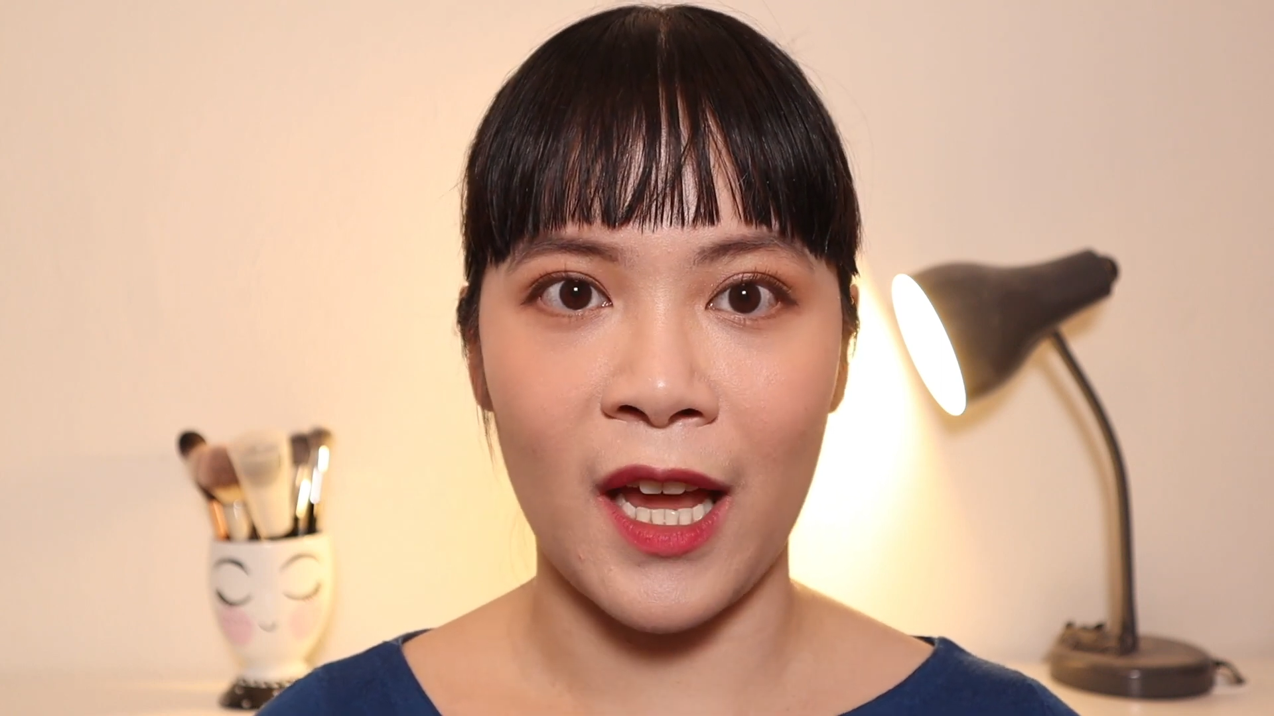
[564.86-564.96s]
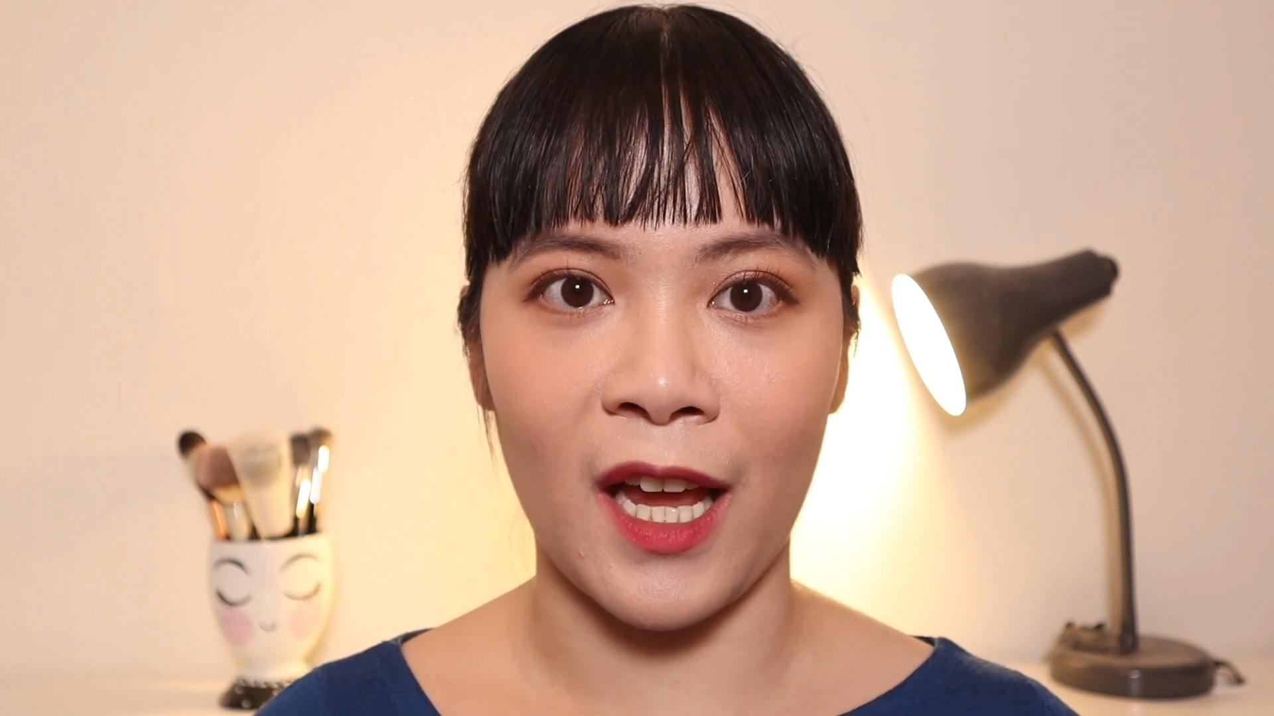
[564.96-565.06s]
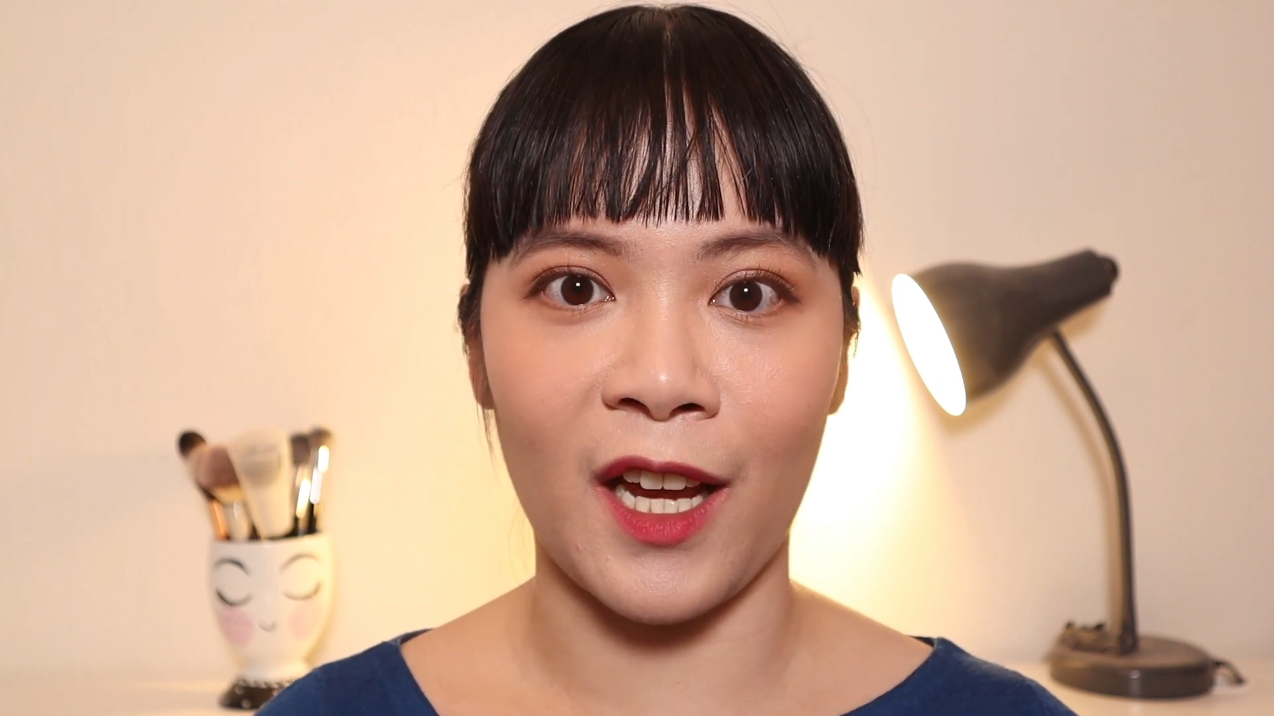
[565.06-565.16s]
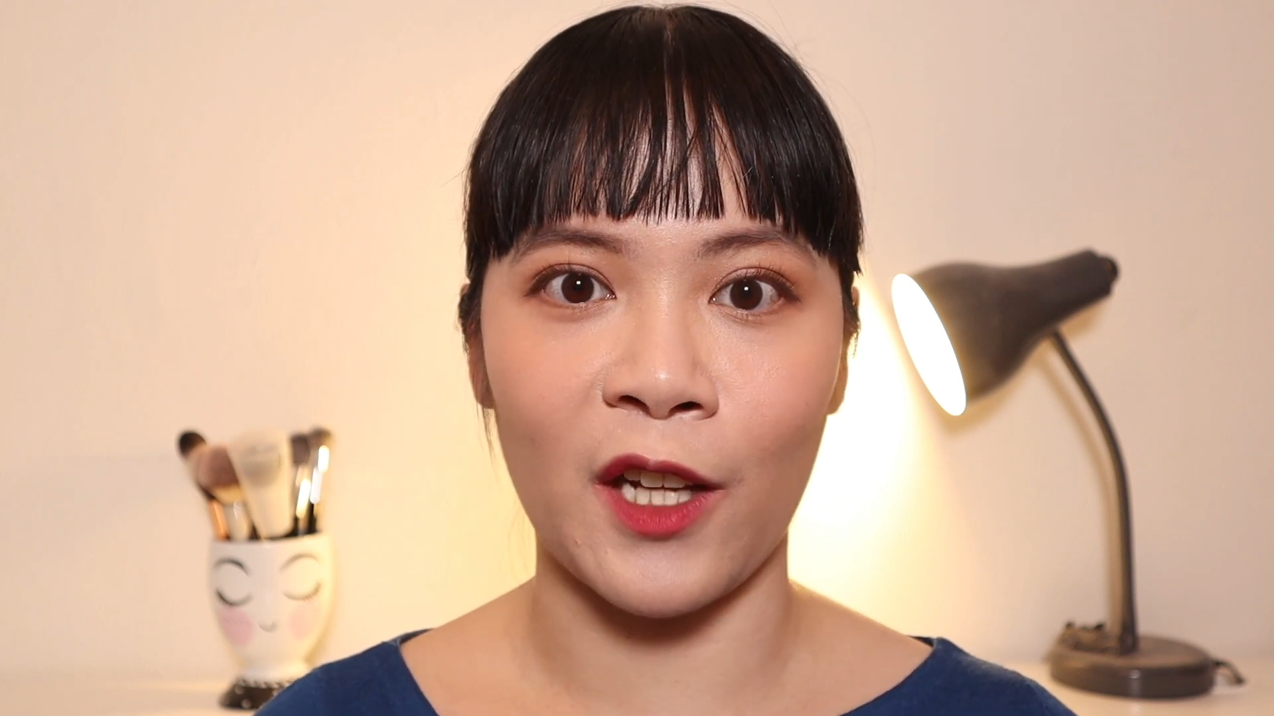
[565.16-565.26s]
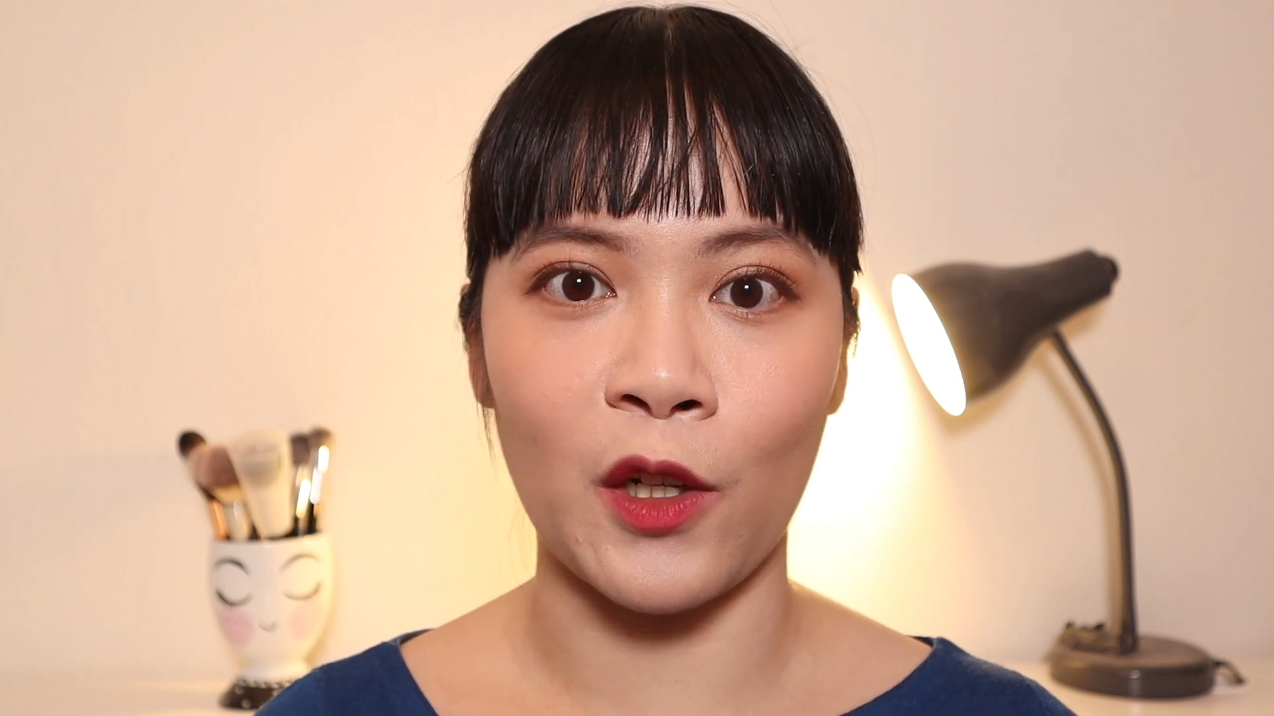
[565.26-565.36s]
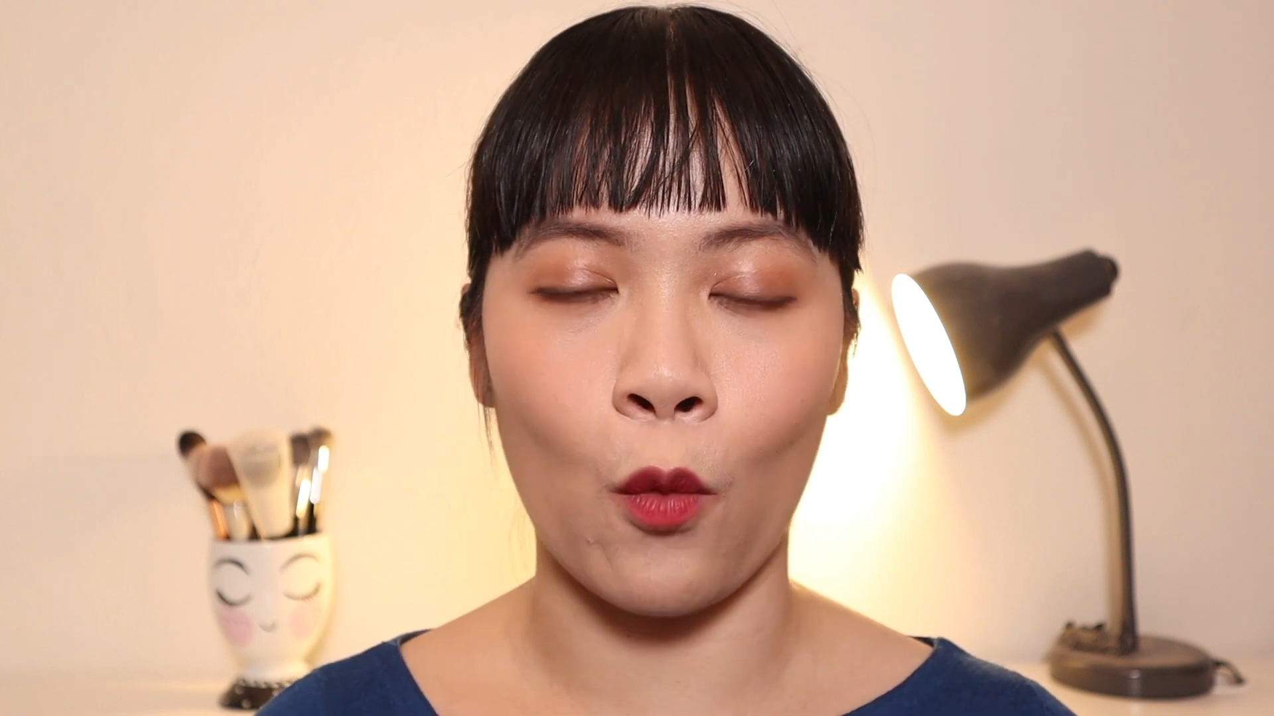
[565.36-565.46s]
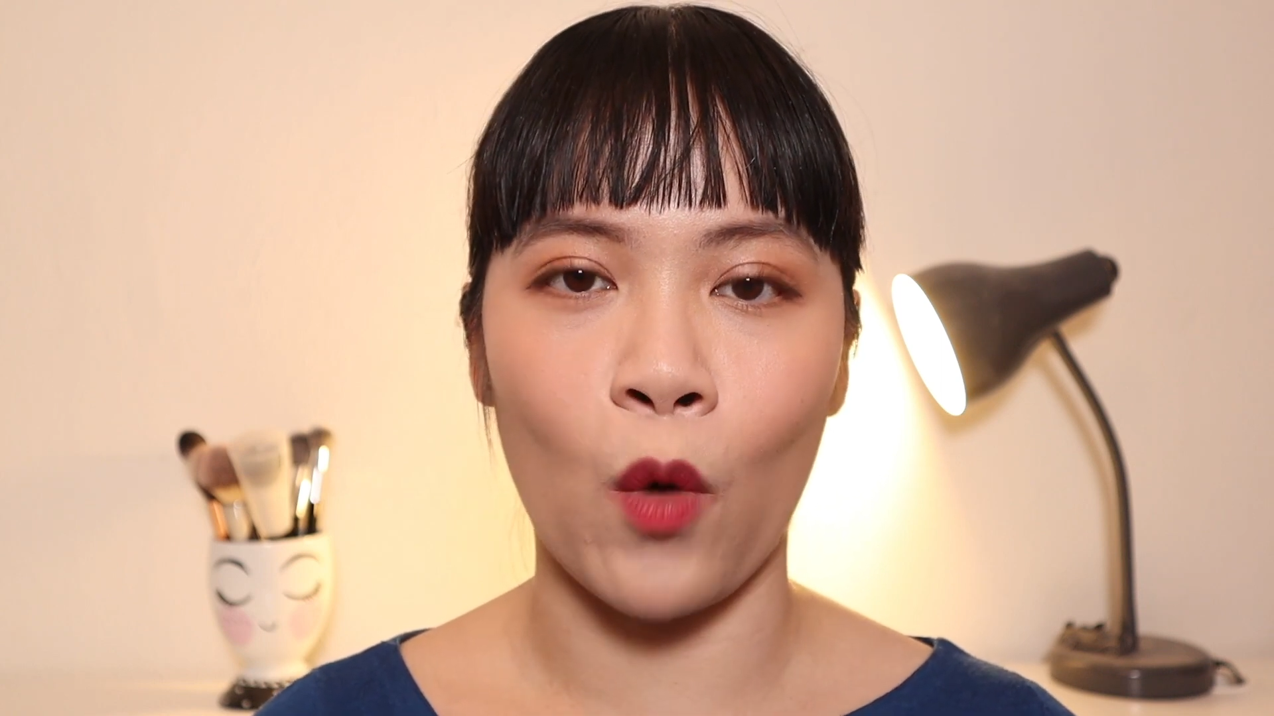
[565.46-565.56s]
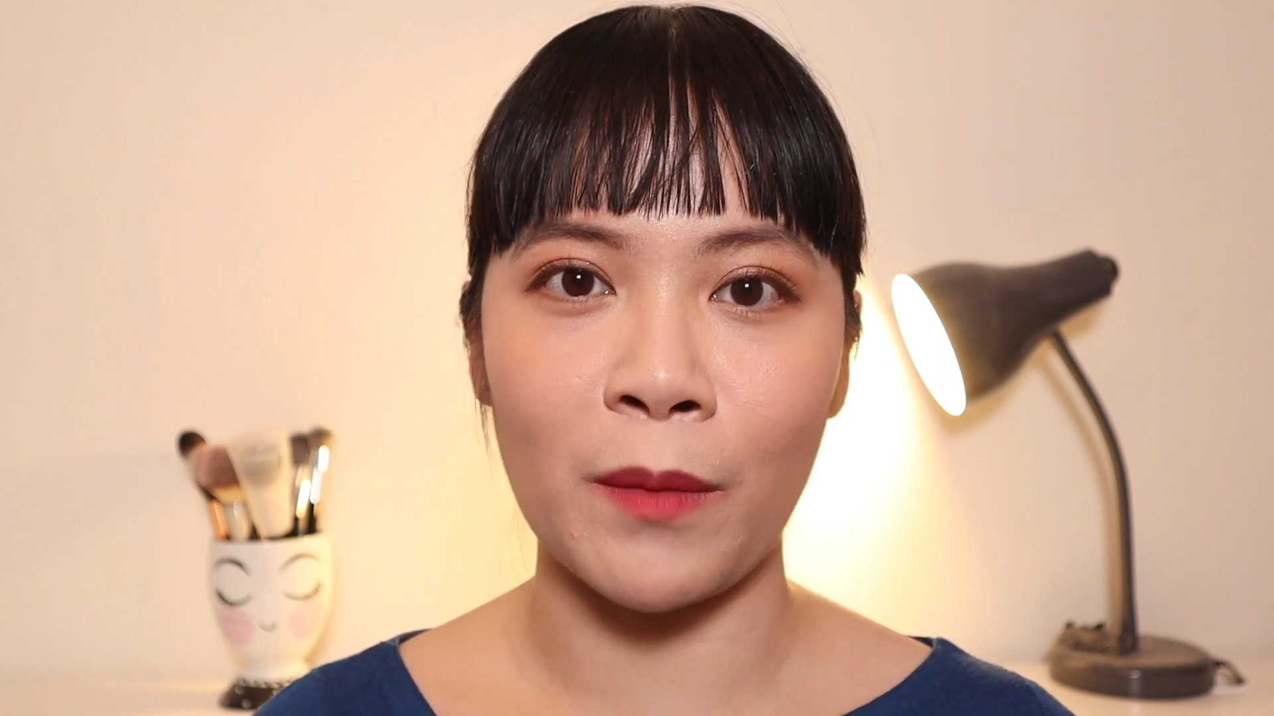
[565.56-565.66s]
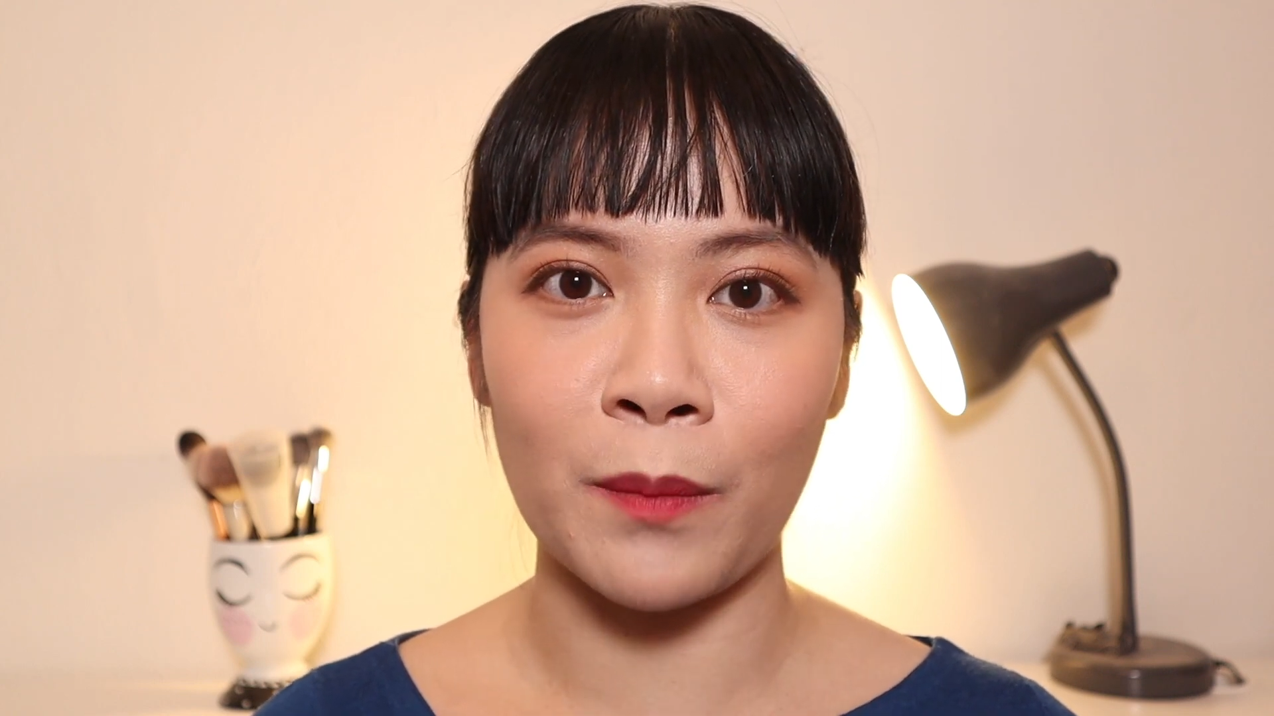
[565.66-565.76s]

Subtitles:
And one